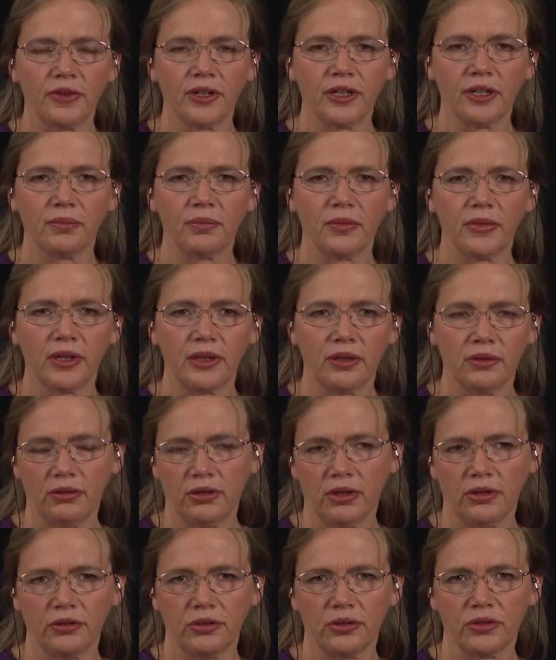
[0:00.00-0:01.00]
the
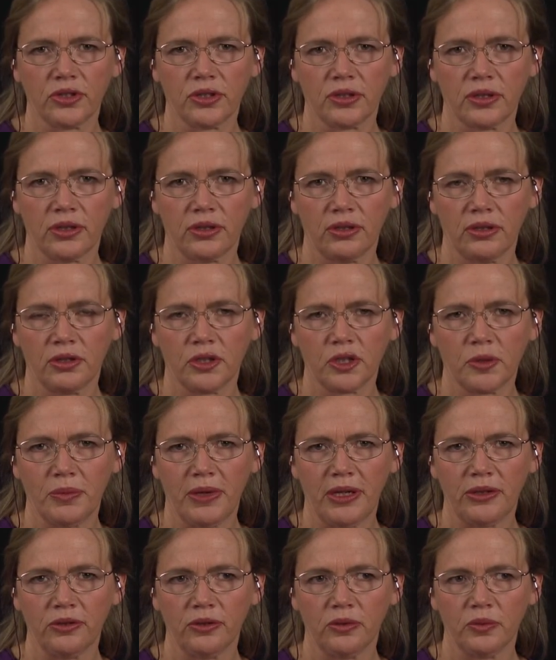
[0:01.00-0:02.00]
Konos
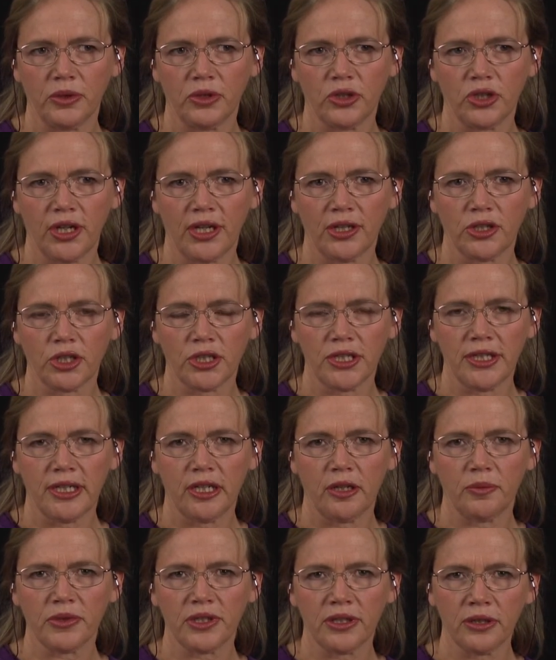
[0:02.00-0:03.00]
manual, which actually
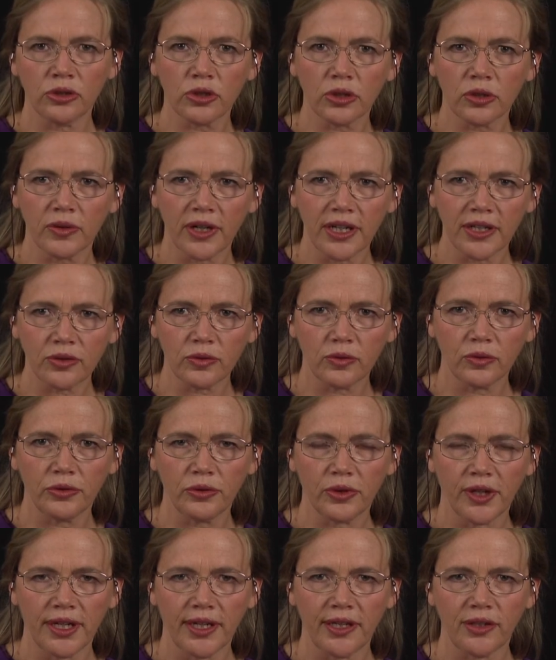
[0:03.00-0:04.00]
helps integrate all
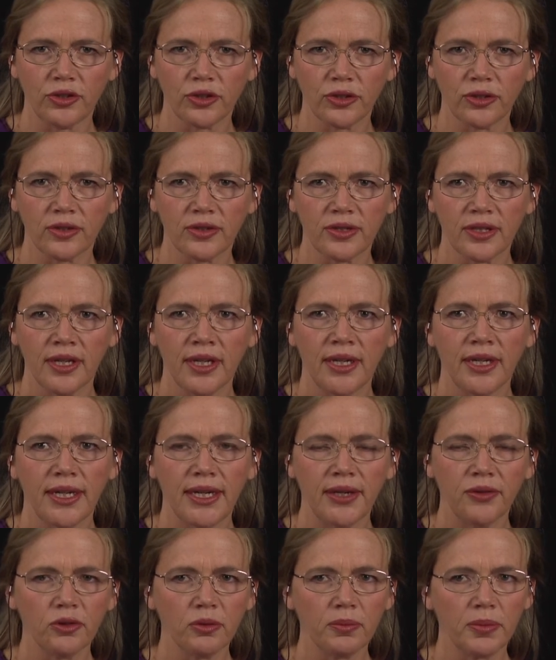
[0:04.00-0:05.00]
your ages,
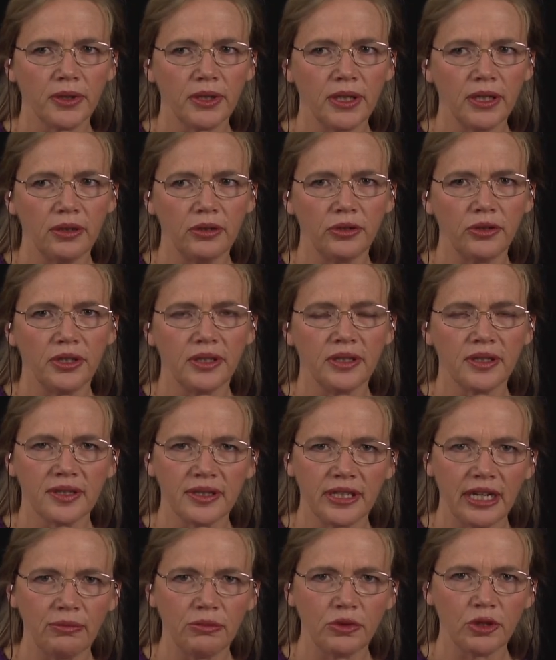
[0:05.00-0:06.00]
everybody learning the
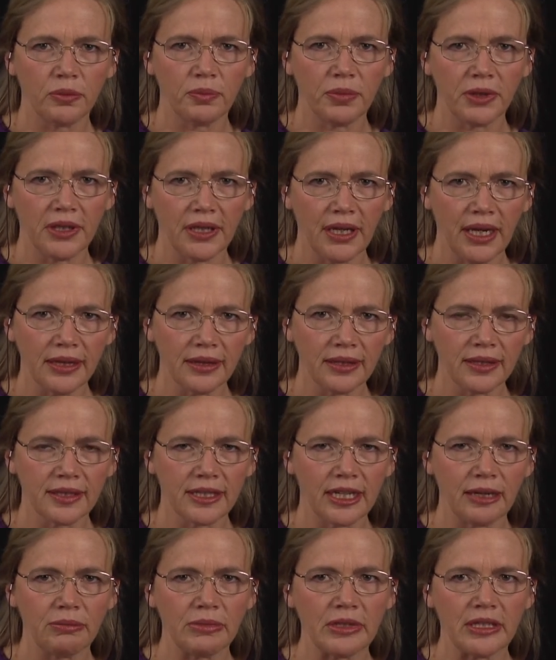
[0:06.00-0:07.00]
same topic at the
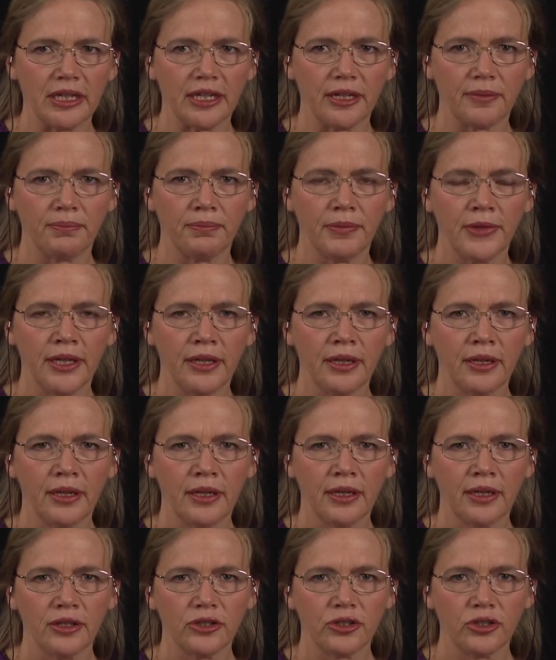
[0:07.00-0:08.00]
same time.
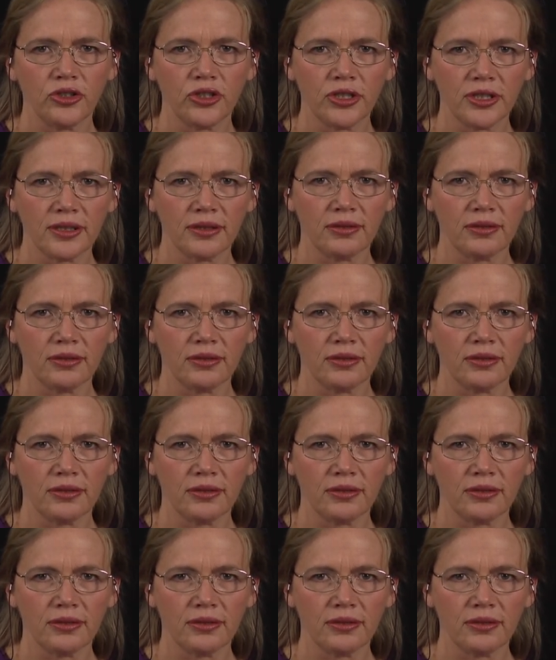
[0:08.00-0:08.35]
So just